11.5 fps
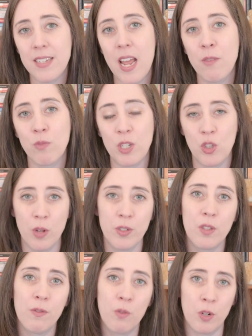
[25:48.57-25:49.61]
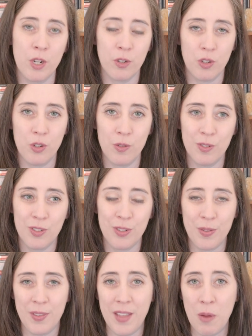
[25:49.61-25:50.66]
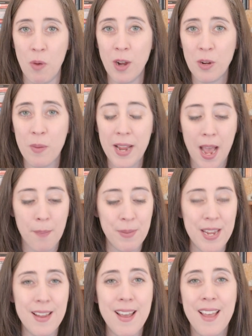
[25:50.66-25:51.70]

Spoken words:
and results for your students so that they walk away happy,